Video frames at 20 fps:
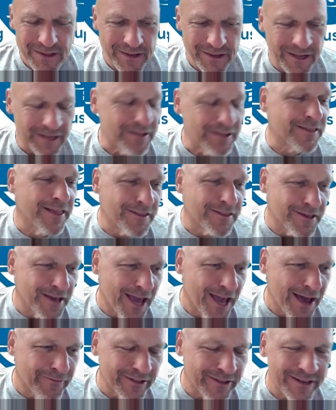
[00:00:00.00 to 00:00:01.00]
just let you
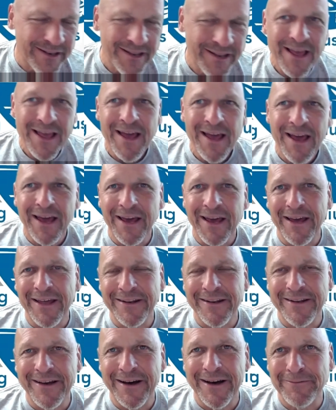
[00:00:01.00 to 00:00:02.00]
have it."
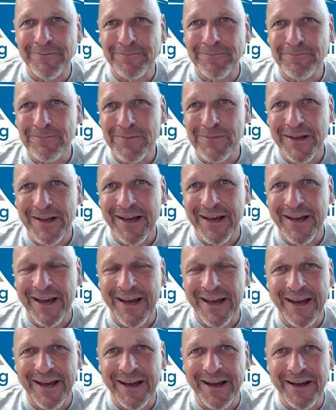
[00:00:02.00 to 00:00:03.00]
And
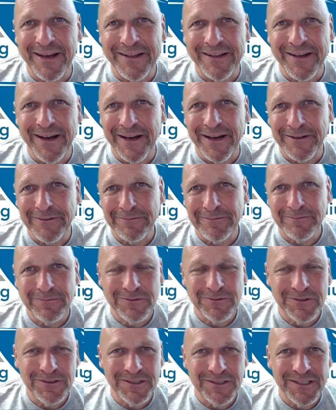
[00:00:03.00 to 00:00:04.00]
I
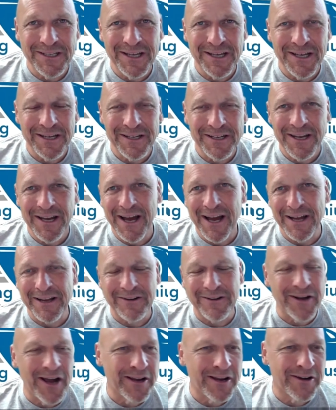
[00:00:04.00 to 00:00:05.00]

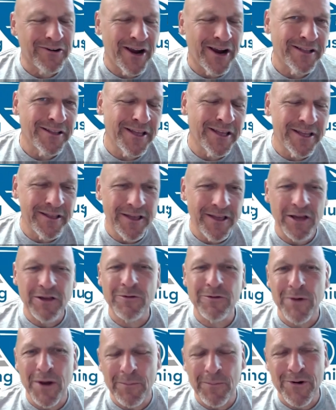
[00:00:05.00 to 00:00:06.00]
greatly
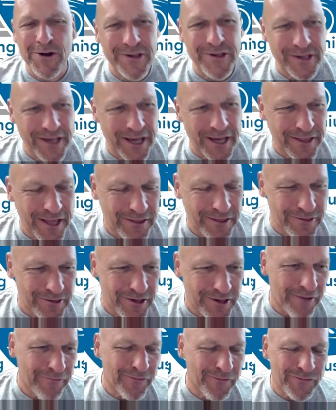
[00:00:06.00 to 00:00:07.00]
appreciate that,
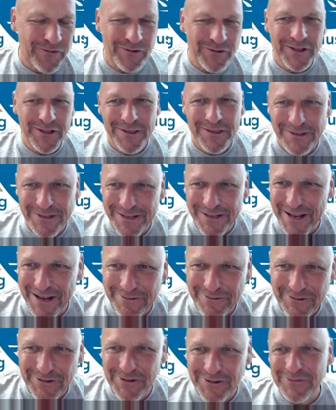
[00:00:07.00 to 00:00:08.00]
Jeff. If you're listening, I
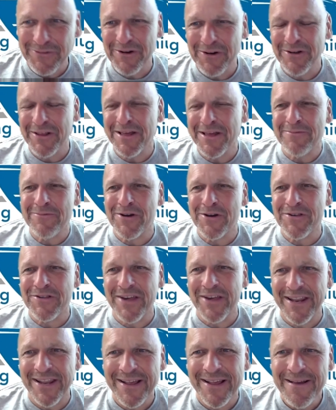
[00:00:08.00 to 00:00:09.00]
do really
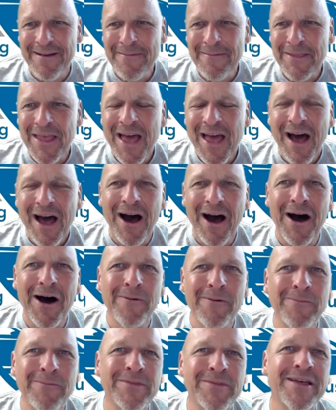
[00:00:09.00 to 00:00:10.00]
appreciate it.
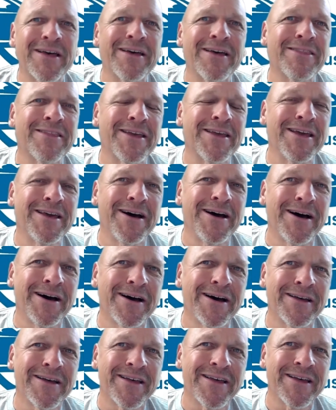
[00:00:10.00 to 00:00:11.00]

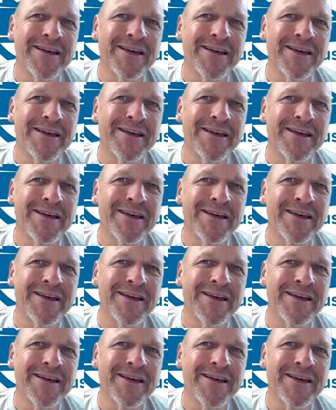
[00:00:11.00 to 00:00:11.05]
The